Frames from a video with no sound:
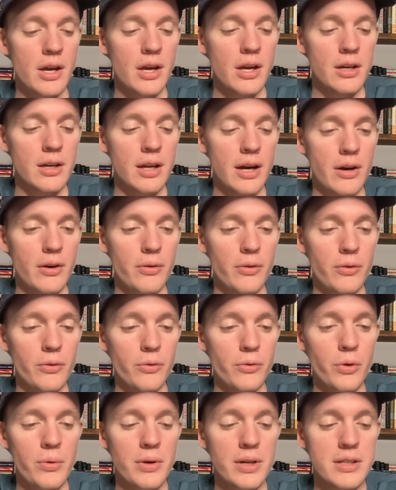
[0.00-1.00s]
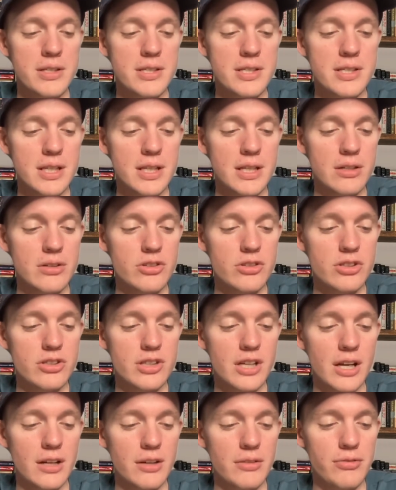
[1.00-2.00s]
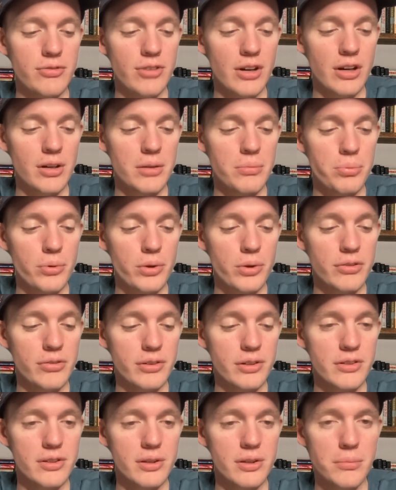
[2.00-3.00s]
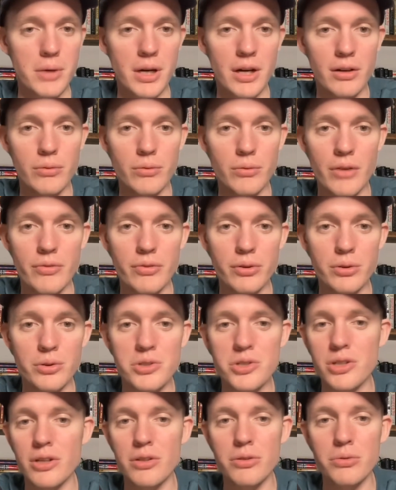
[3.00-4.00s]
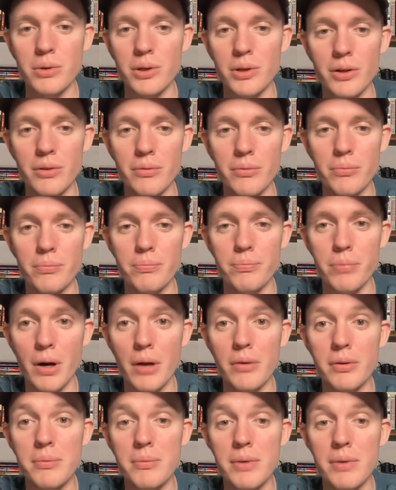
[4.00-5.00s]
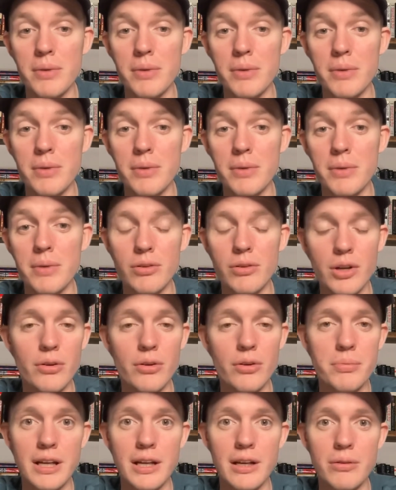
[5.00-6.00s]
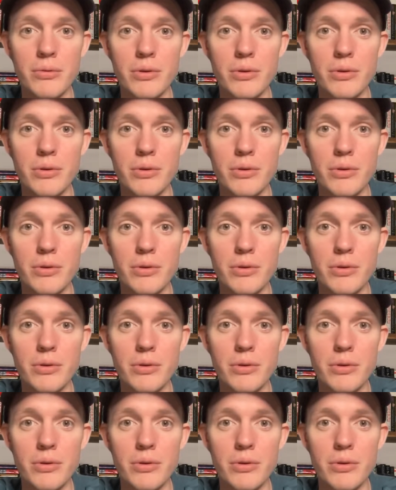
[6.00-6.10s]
Now, what we had seen just kind of very briefly is the American Revolution, as we probably many of you know, began